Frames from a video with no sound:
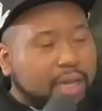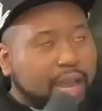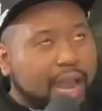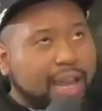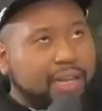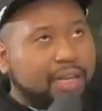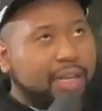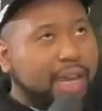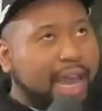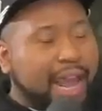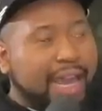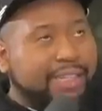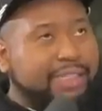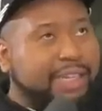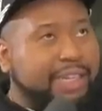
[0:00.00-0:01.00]
kind of
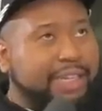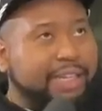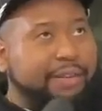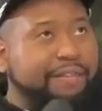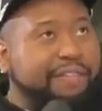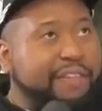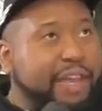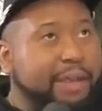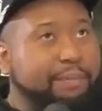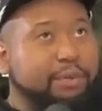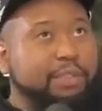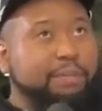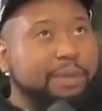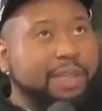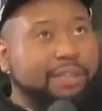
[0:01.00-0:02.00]
asking in a fan
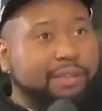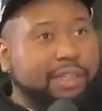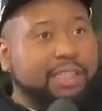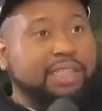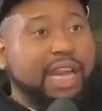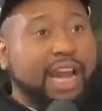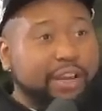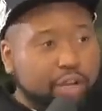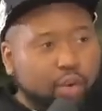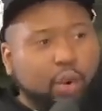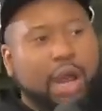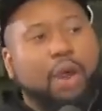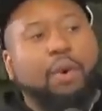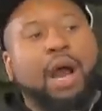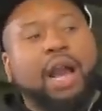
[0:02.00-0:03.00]
perspective because I know
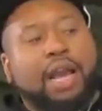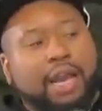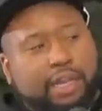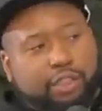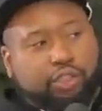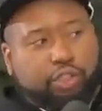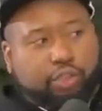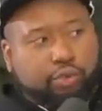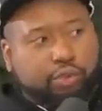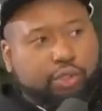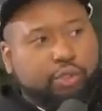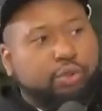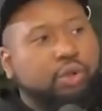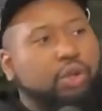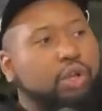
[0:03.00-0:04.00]
how I got introduced
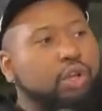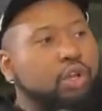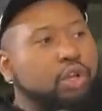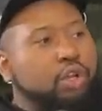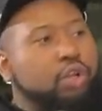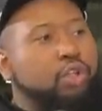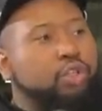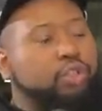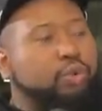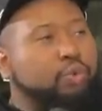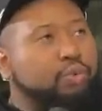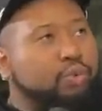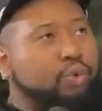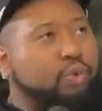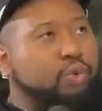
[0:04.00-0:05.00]
to you.
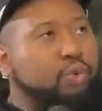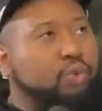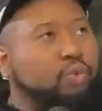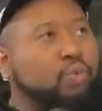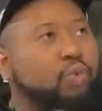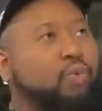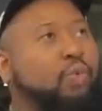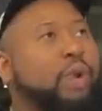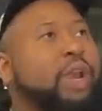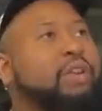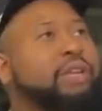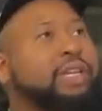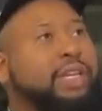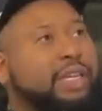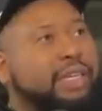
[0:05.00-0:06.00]
So
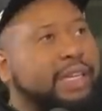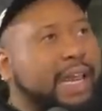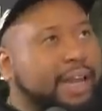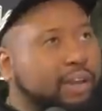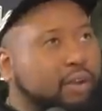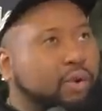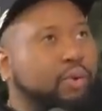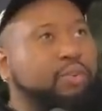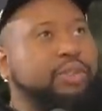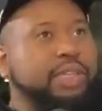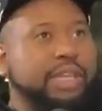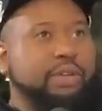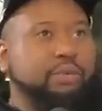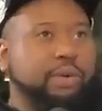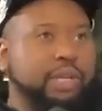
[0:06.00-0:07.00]
where did that whole
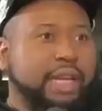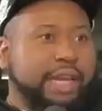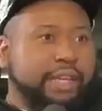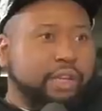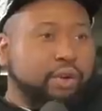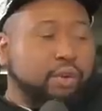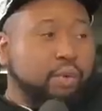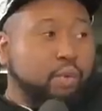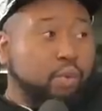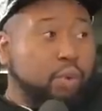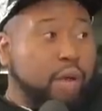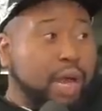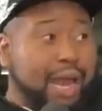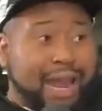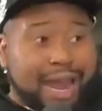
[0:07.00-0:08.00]
thing where like you know
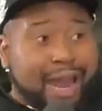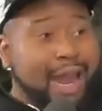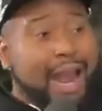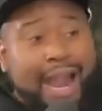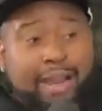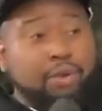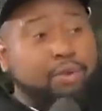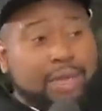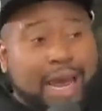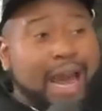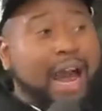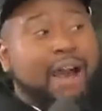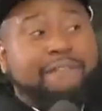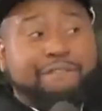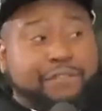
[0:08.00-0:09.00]
I don't
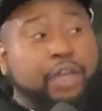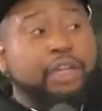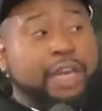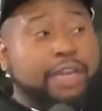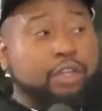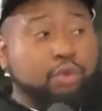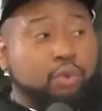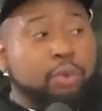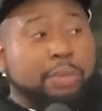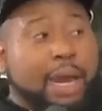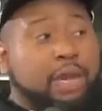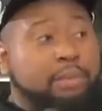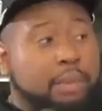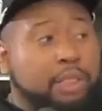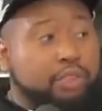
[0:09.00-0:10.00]
lie, I felt like you were
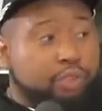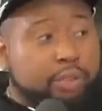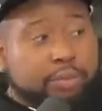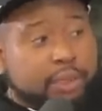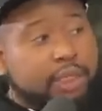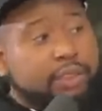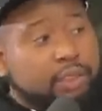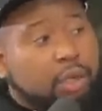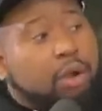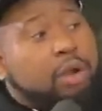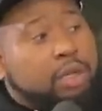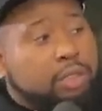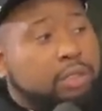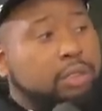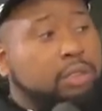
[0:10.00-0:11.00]
about to be a dream chaser
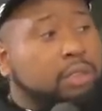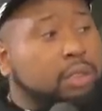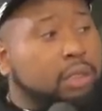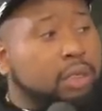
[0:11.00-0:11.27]
artist.